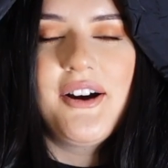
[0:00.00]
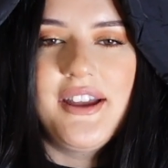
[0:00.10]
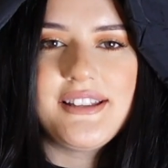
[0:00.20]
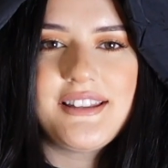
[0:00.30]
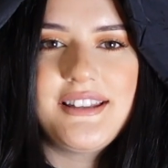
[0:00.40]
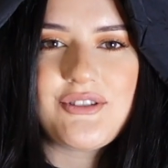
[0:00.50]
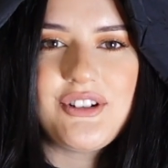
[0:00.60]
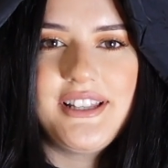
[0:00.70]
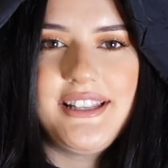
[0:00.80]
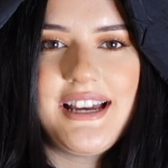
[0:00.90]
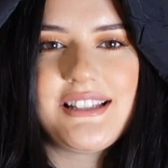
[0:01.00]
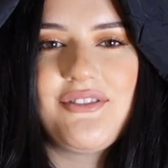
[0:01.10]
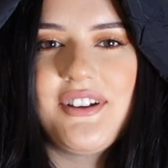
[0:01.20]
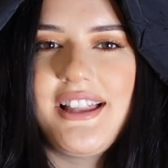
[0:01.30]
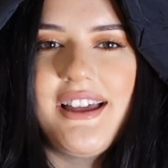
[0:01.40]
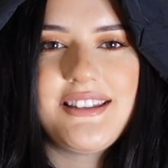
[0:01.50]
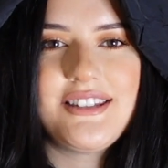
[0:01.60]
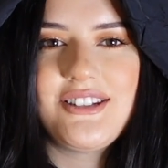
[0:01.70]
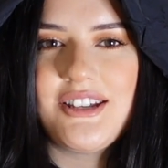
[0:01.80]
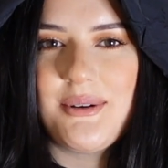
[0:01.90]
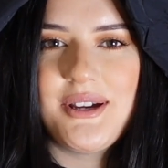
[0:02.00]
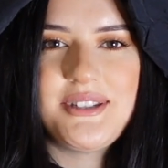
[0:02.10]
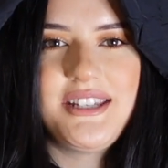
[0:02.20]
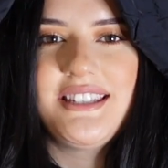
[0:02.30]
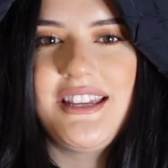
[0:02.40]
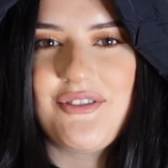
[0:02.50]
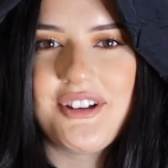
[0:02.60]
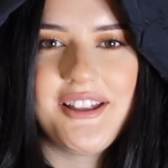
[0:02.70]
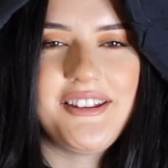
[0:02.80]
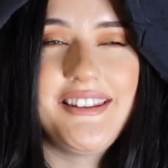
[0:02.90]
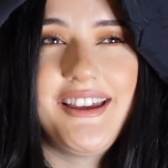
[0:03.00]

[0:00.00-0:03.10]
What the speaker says: Isn't this really nice? I feel like this is so OTT for England,